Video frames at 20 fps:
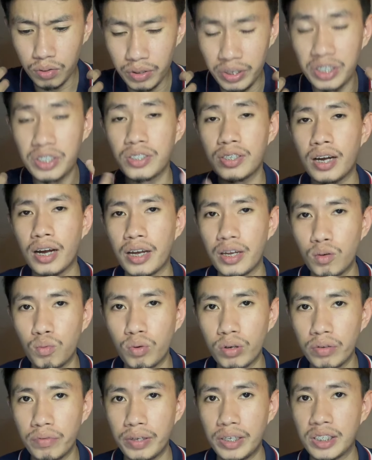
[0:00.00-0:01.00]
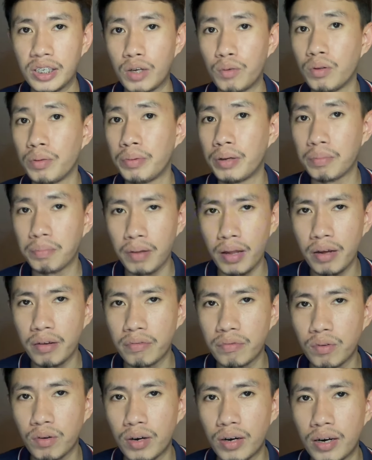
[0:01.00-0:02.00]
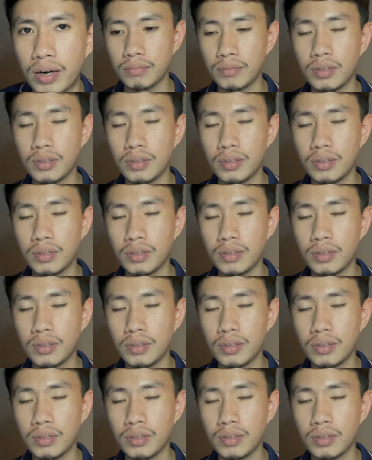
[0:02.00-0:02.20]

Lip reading: decide what visa he will be applying for.